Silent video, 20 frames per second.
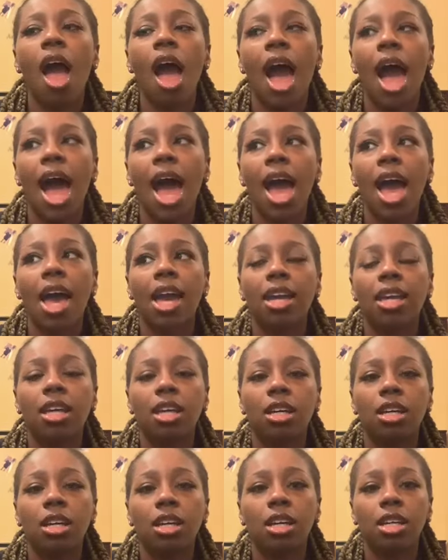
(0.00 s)
I
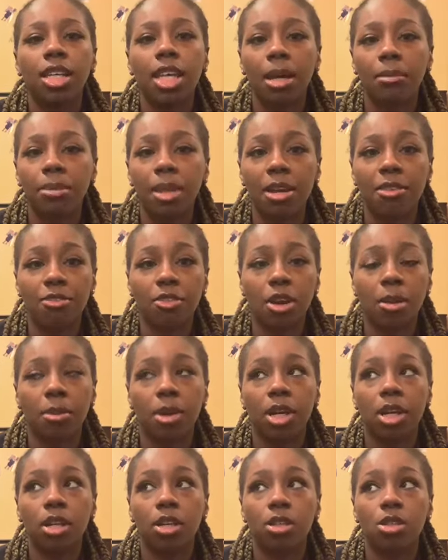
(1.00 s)
kept that from
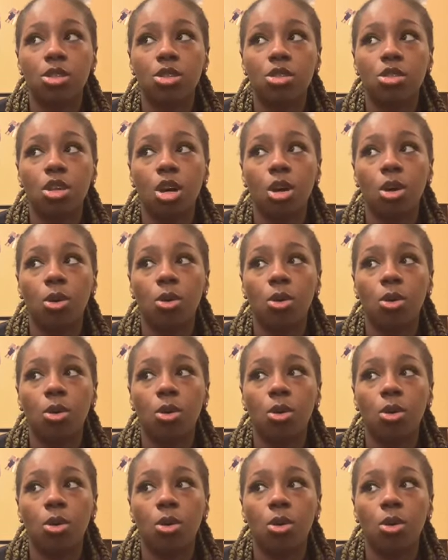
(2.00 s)
her. So